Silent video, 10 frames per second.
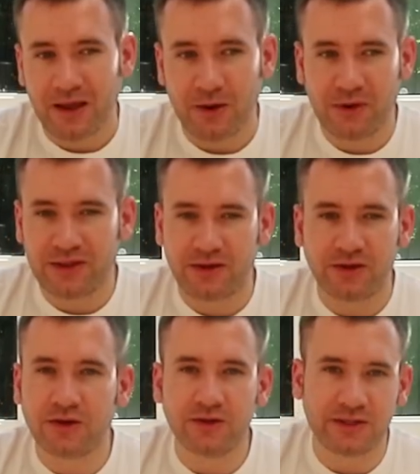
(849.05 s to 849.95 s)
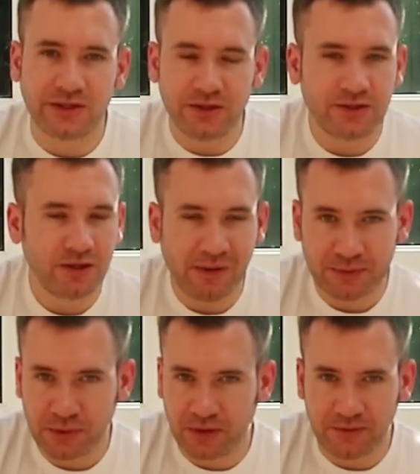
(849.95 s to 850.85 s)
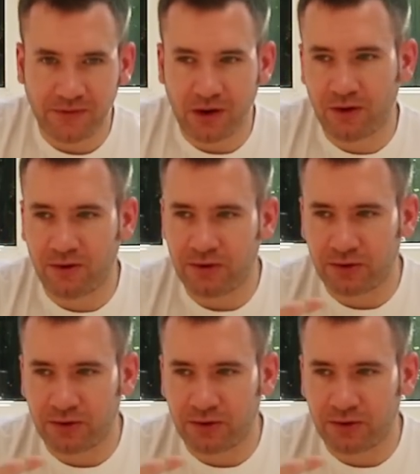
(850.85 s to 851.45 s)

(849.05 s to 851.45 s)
whether you use the YouTube app on your phone